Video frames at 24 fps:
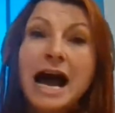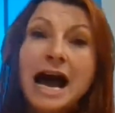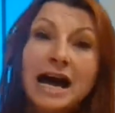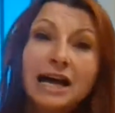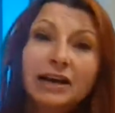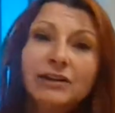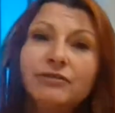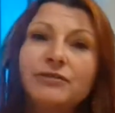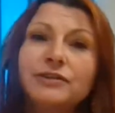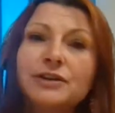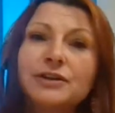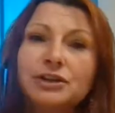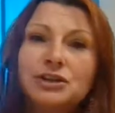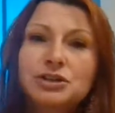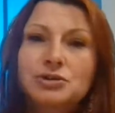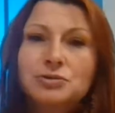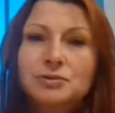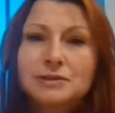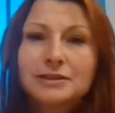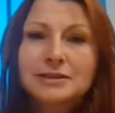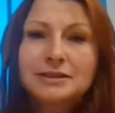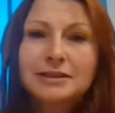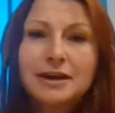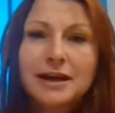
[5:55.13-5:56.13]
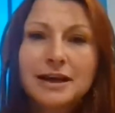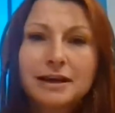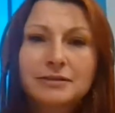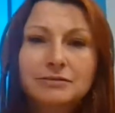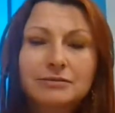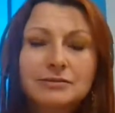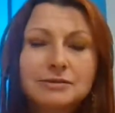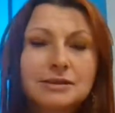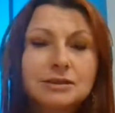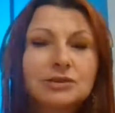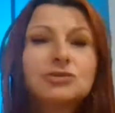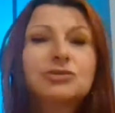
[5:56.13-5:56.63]
unvirtuous
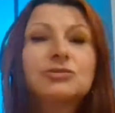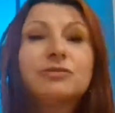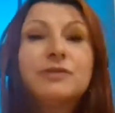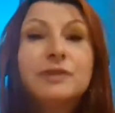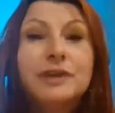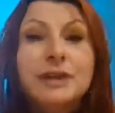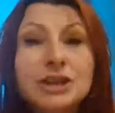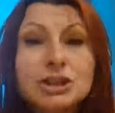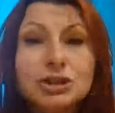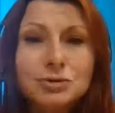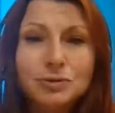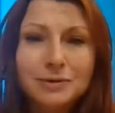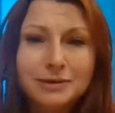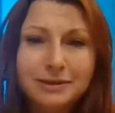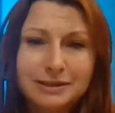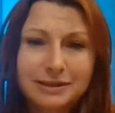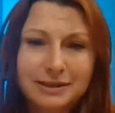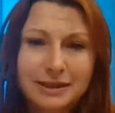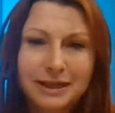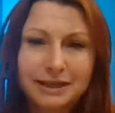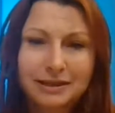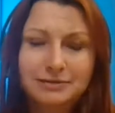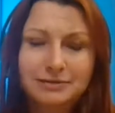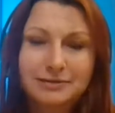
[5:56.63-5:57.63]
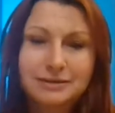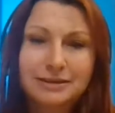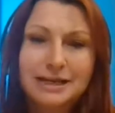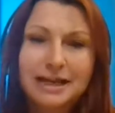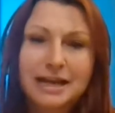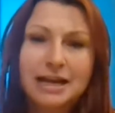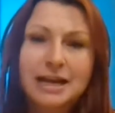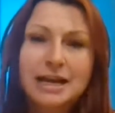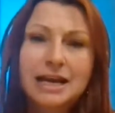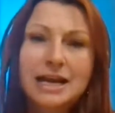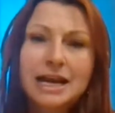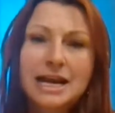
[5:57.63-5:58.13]
cycles into virtuous cycles.
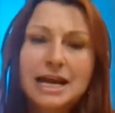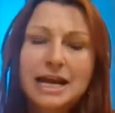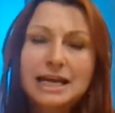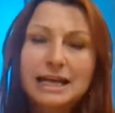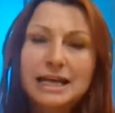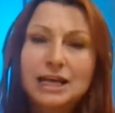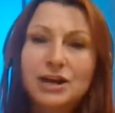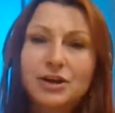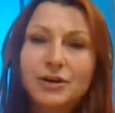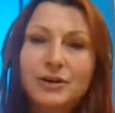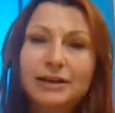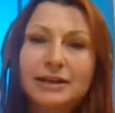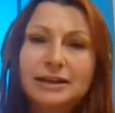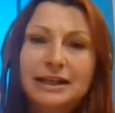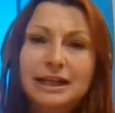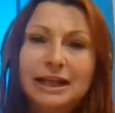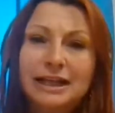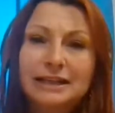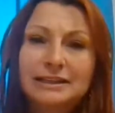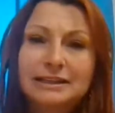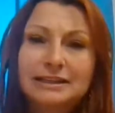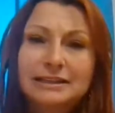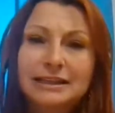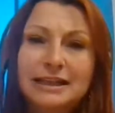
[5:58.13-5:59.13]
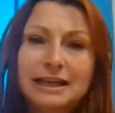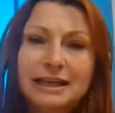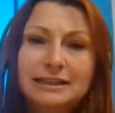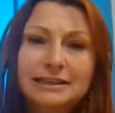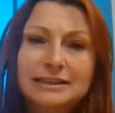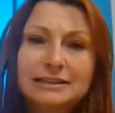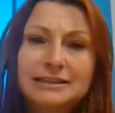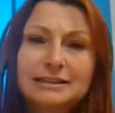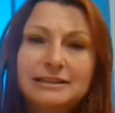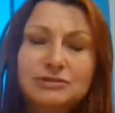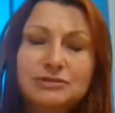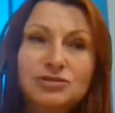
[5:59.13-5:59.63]
And,
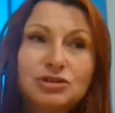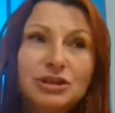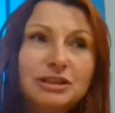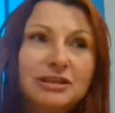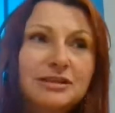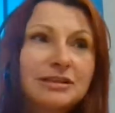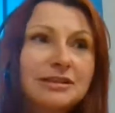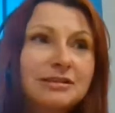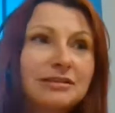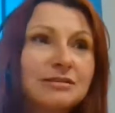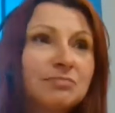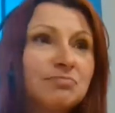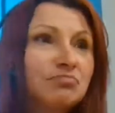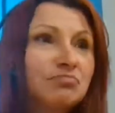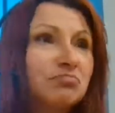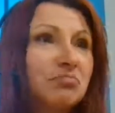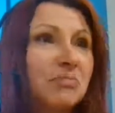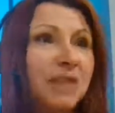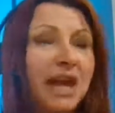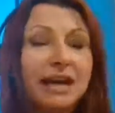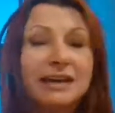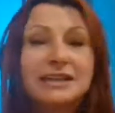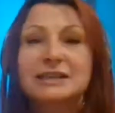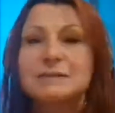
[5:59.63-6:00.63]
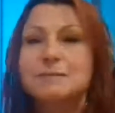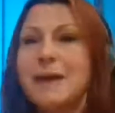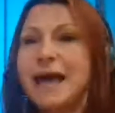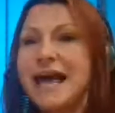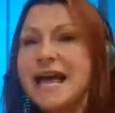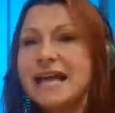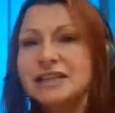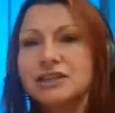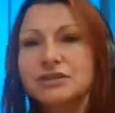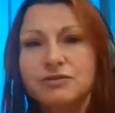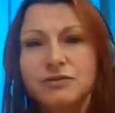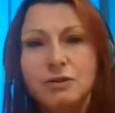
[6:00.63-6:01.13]
it's just
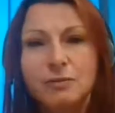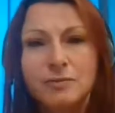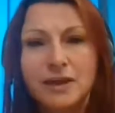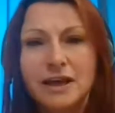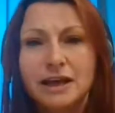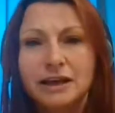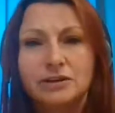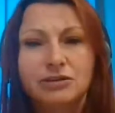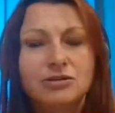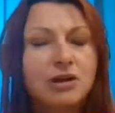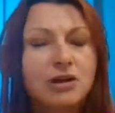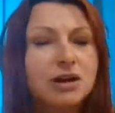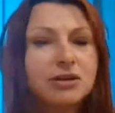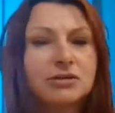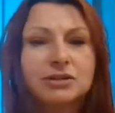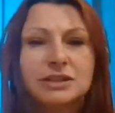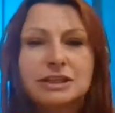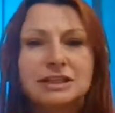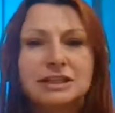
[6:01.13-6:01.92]
expands from there. It grows